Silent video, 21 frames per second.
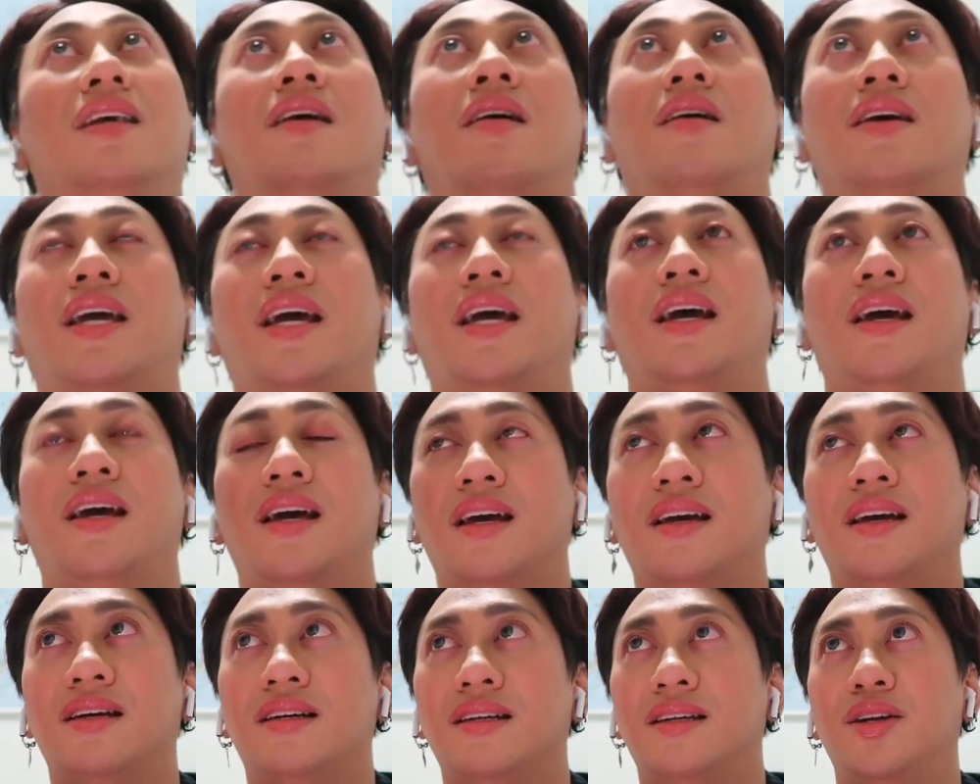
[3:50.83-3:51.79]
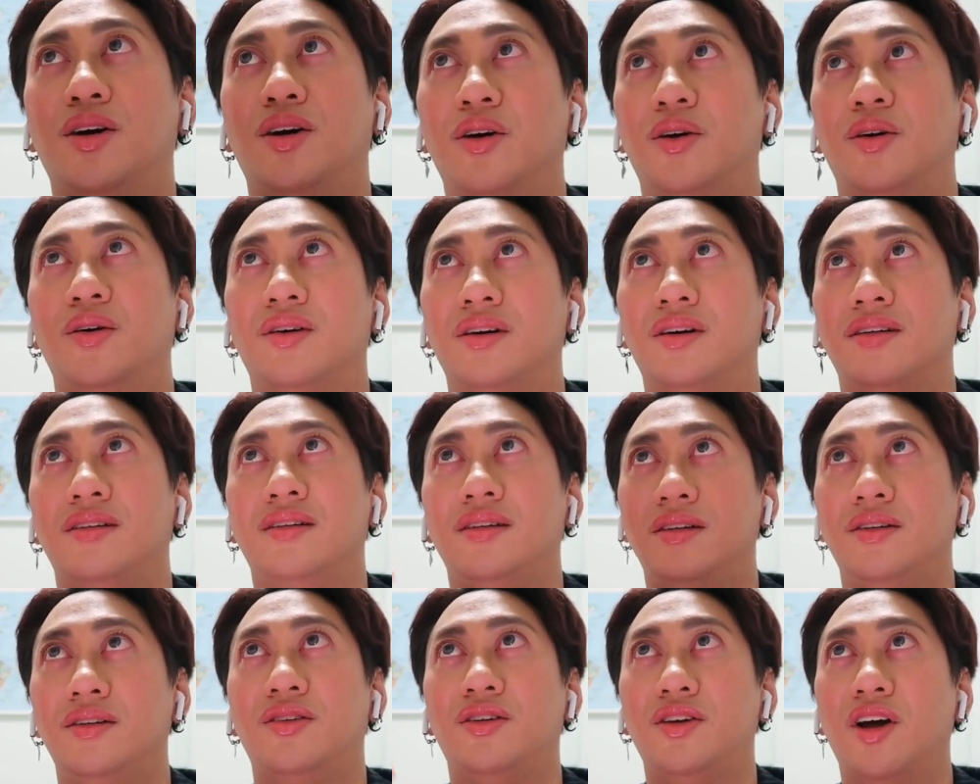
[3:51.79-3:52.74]
Okay, no,
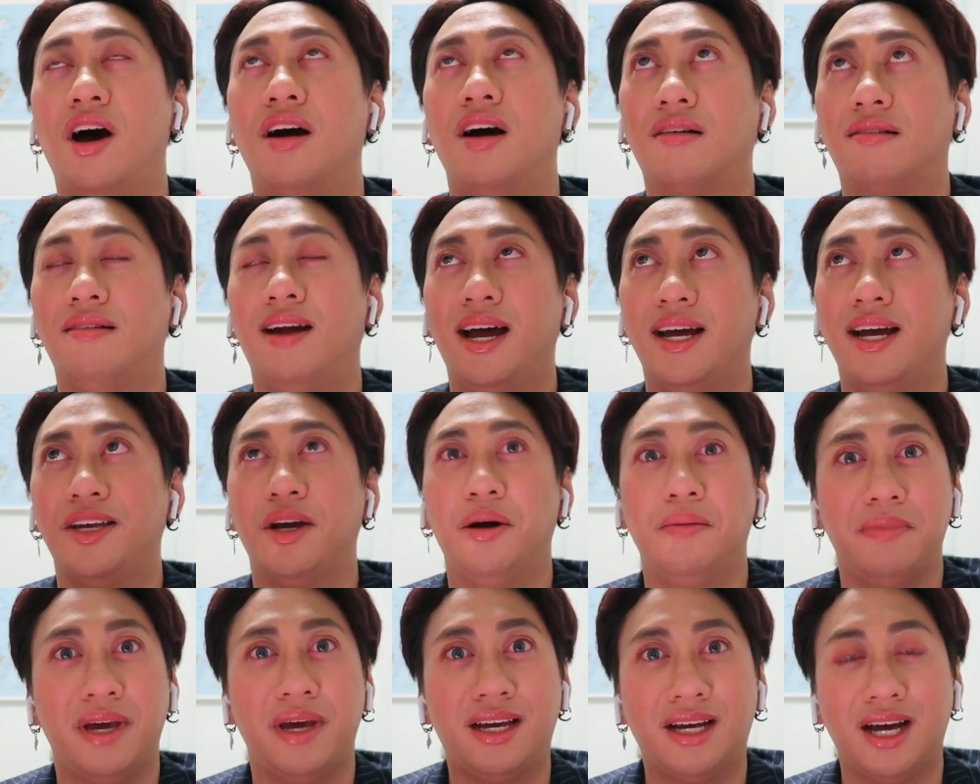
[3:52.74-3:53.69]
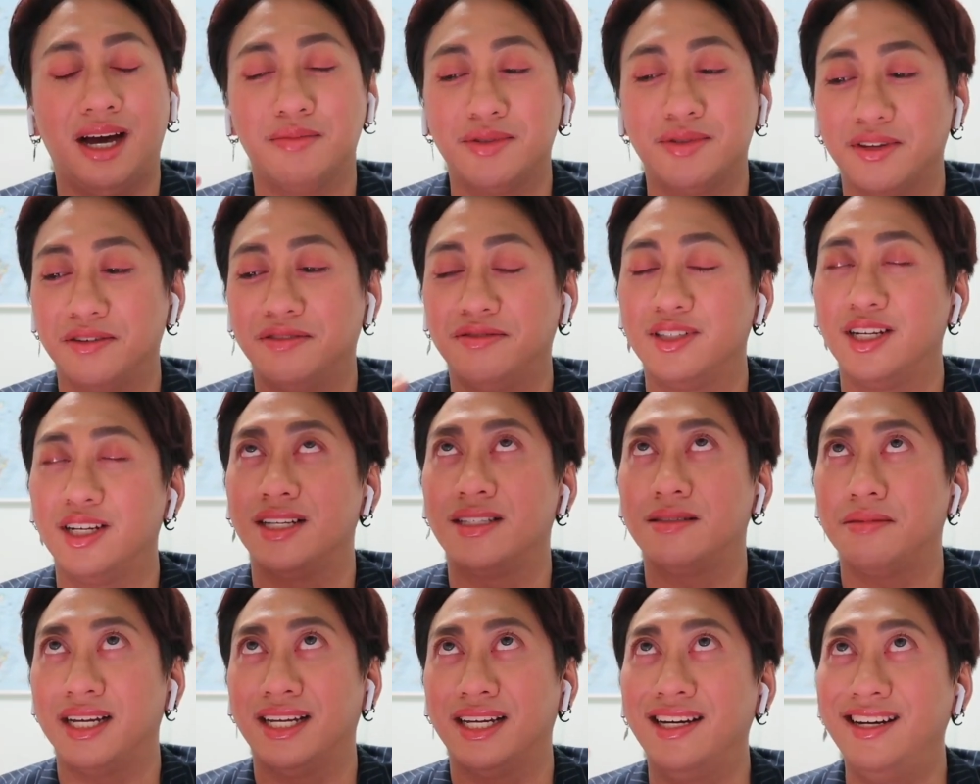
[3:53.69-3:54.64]
do not cry. Your makeup so you just
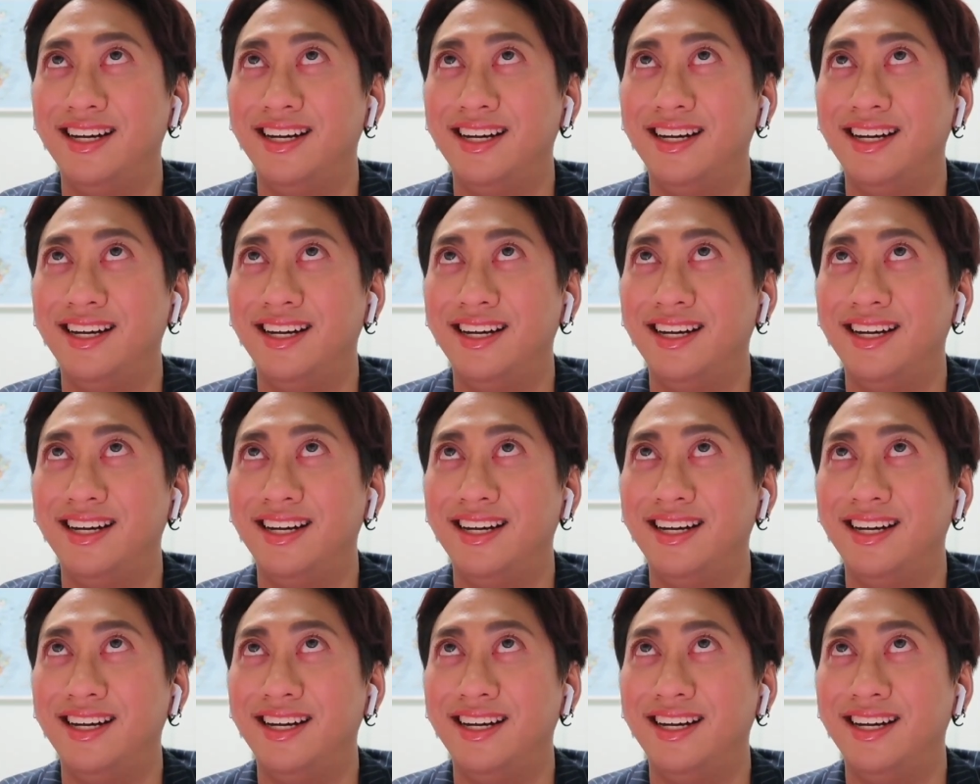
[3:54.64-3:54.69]
smile.